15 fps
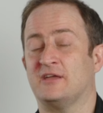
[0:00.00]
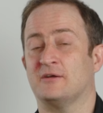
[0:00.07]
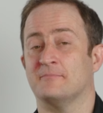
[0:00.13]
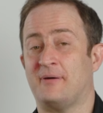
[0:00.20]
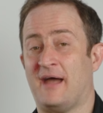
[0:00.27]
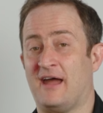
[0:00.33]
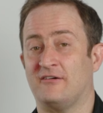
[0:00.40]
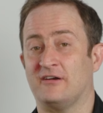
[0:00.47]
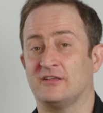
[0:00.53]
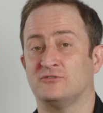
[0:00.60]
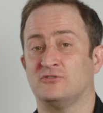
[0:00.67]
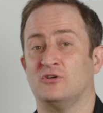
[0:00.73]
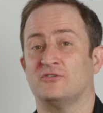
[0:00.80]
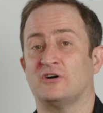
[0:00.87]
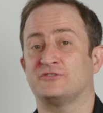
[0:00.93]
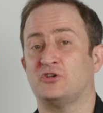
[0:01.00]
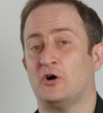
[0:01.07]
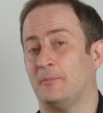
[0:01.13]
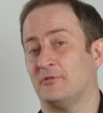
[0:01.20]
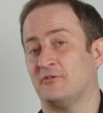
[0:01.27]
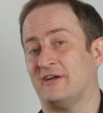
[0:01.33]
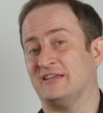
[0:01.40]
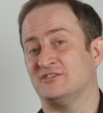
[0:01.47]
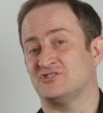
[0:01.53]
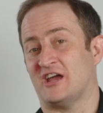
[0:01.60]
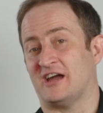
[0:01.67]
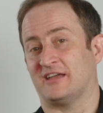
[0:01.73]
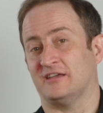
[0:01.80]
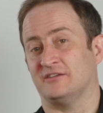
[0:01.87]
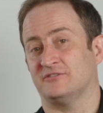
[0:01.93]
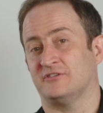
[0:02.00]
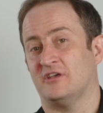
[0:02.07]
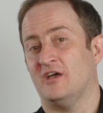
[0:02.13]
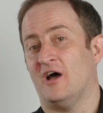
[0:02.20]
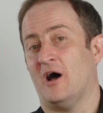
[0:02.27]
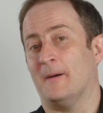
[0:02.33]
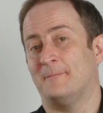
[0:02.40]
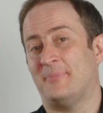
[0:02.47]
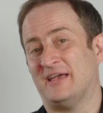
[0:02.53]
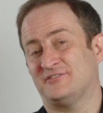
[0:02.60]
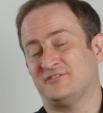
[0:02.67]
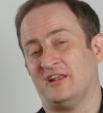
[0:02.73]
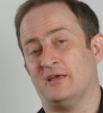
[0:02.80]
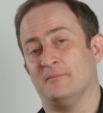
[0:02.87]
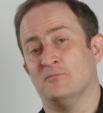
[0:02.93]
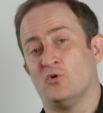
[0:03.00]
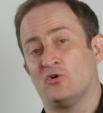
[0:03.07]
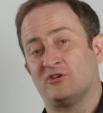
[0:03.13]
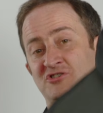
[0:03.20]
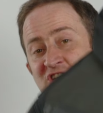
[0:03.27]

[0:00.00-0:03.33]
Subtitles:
comparing two of our top of the range jackets, our best-selling Mora